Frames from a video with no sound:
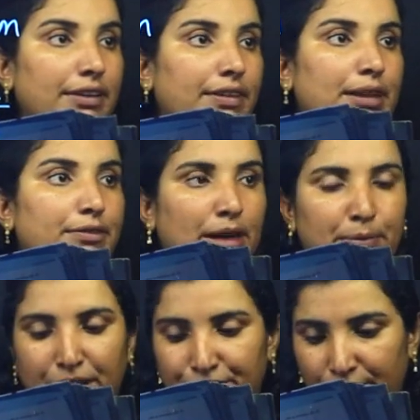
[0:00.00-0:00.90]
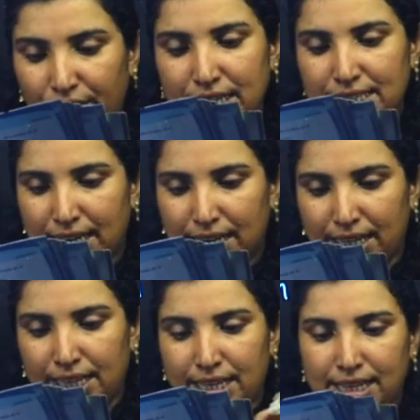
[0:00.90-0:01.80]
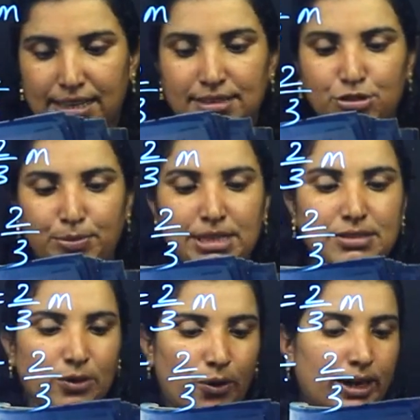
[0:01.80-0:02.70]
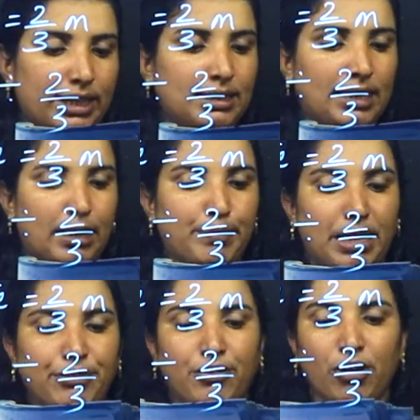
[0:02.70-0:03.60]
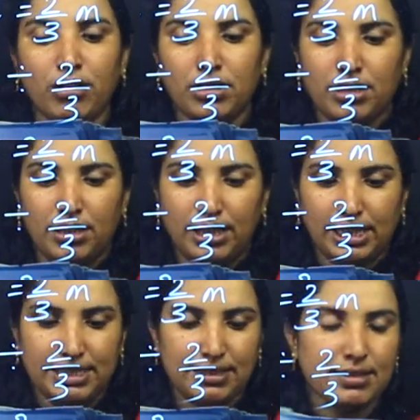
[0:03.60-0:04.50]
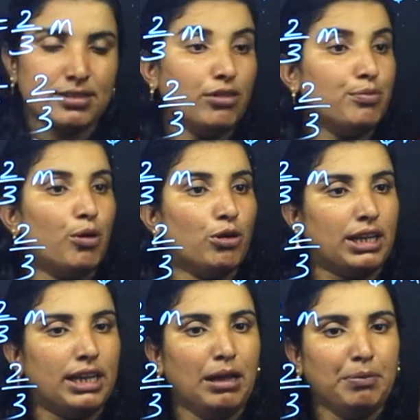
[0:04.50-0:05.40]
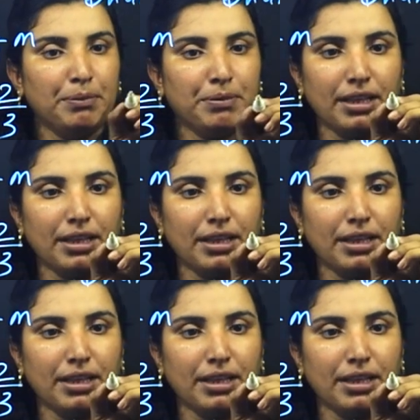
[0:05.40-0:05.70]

and 1 by 4 liter aanu is to be stored in 3 by 4 liters of bottle appo